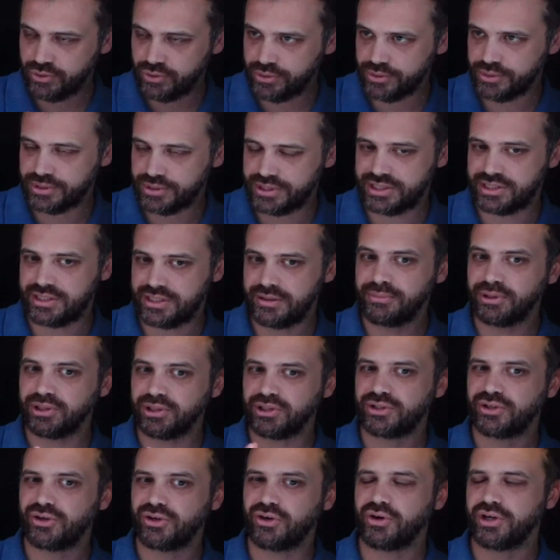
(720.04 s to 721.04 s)
do a
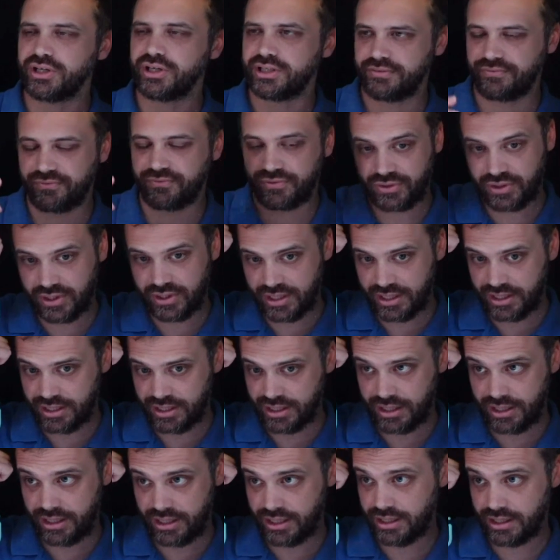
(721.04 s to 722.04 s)
similar kind of thing
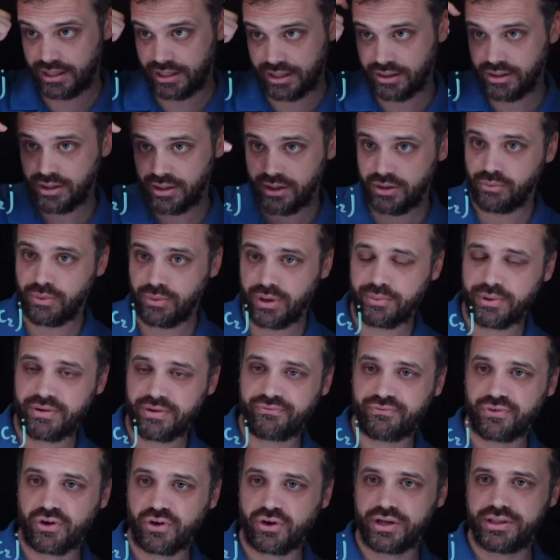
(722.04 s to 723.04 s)
here where we
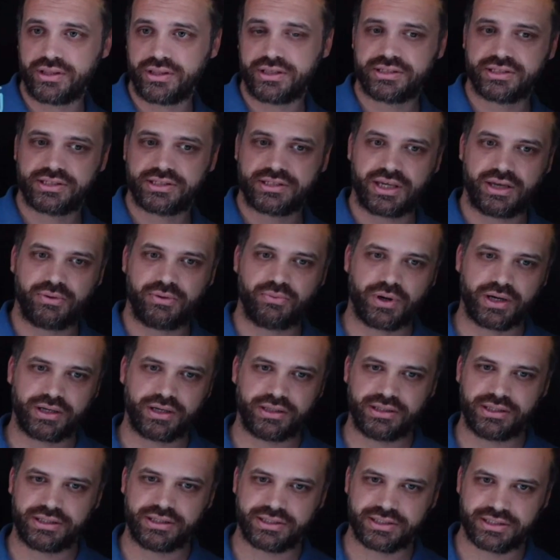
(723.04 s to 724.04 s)
find this C1
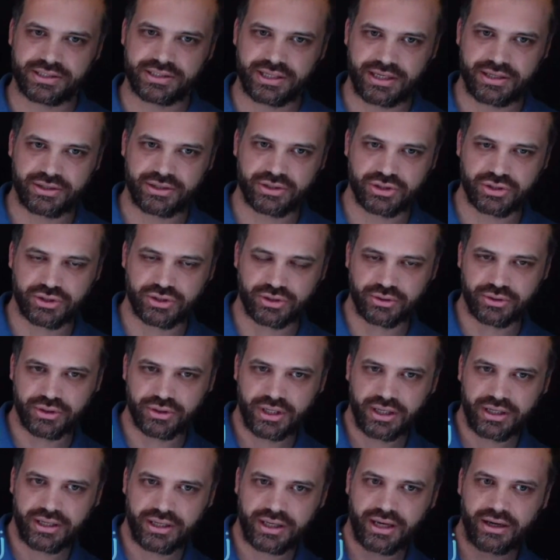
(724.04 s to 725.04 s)
and this C2.
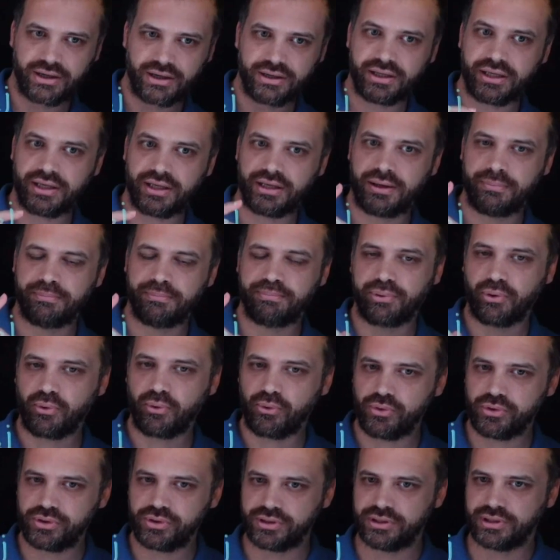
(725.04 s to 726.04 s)
Now,
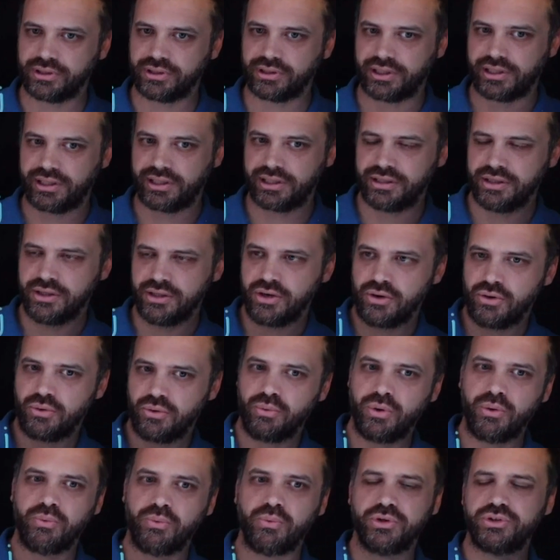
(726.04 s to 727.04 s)
importantly,
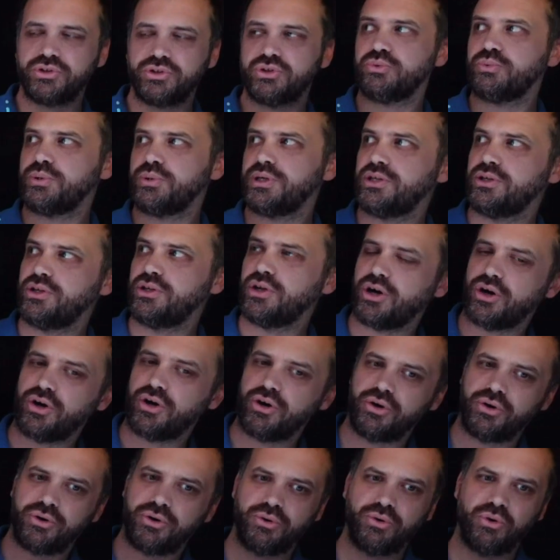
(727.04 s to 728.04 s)
well, what do we
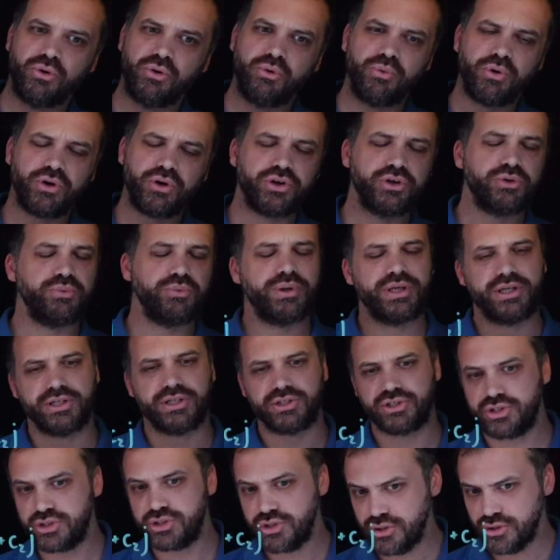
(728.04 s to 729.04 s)
know, or what can we
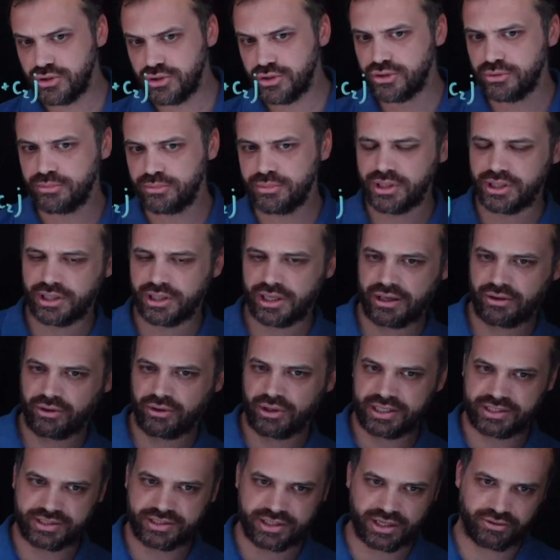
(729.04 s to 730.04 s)
assume,
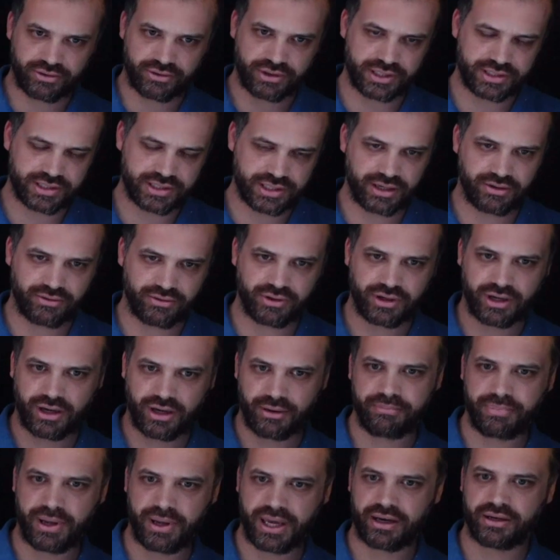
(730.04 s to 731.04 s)
et cetera,
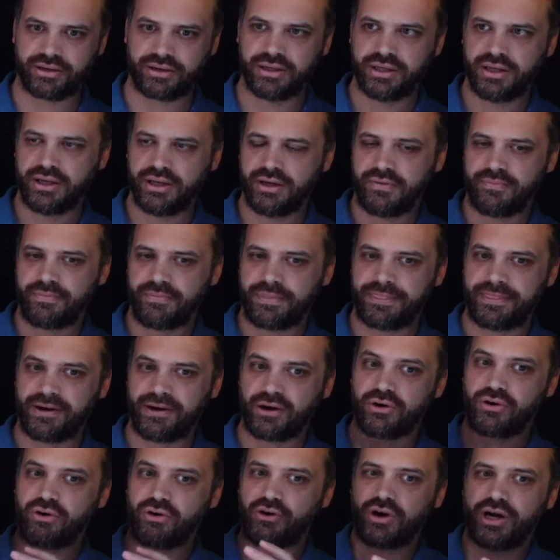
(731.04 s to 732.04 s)
about the
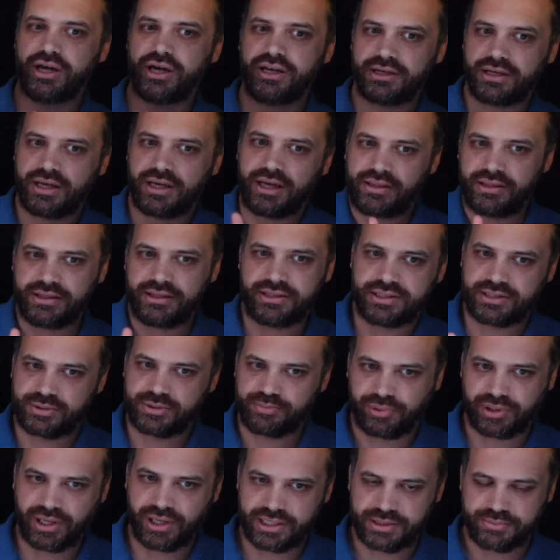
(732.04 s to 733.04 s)
height and the
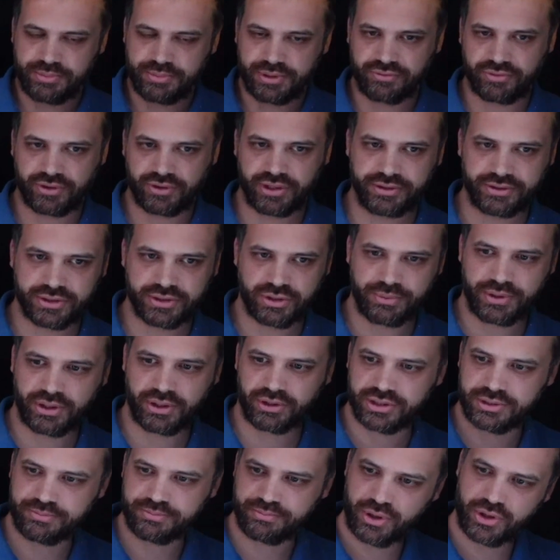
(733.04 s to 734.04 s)
displacement, right? So we've got
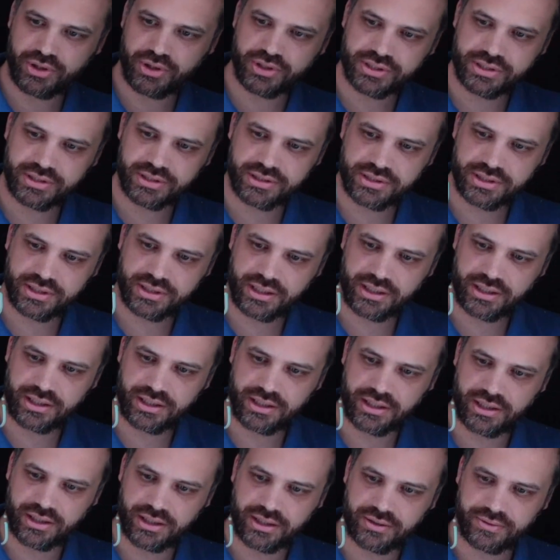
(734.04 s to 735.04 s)
this person sitting
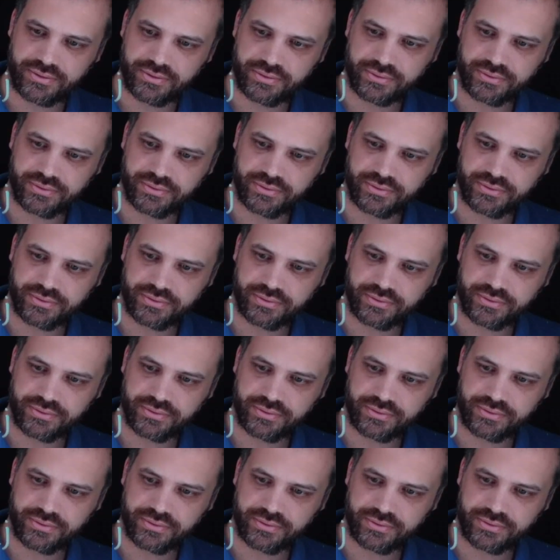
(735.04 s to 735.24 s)
here,